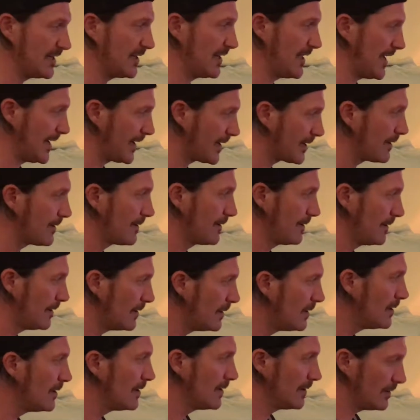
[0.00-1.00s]
to
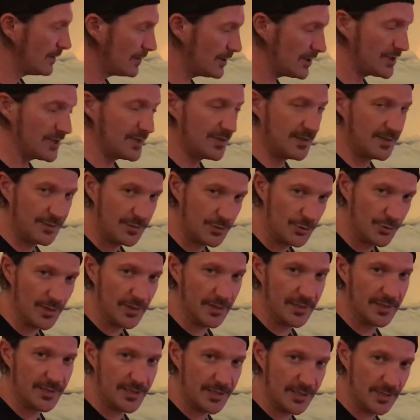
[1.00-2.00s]
just
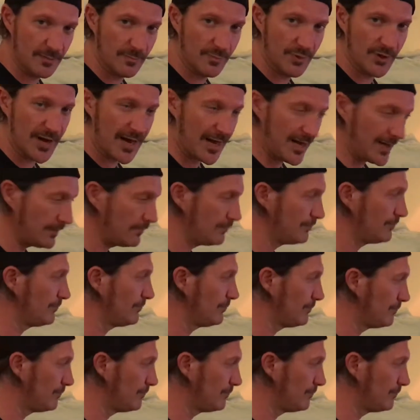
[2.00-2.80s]
drill into your brain.